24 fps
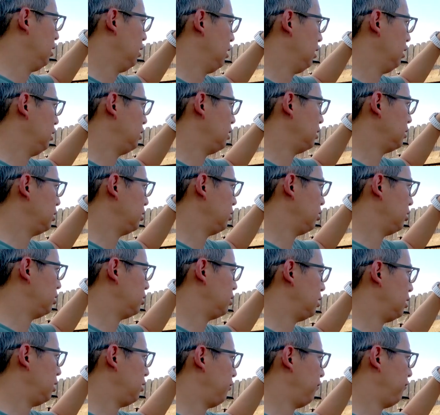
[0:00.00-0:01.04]
it doesn't hurt
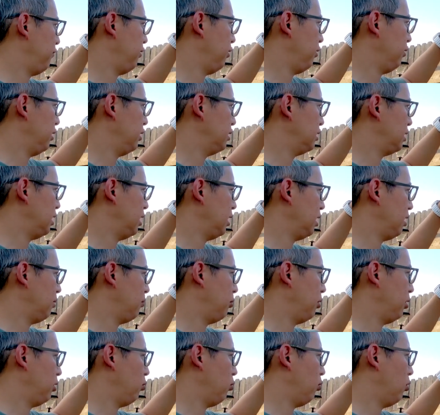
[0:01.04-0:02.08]
to fill this thing up
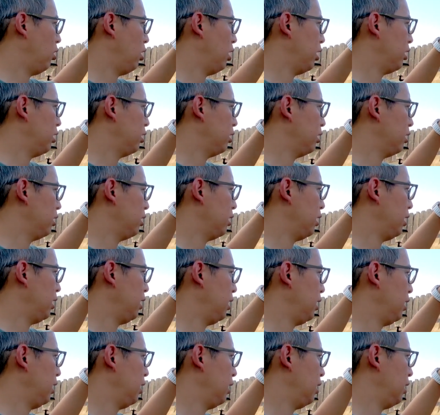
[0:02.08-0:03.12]
with water
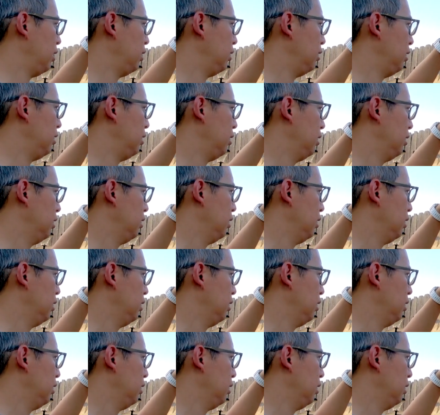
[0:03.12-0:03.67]
and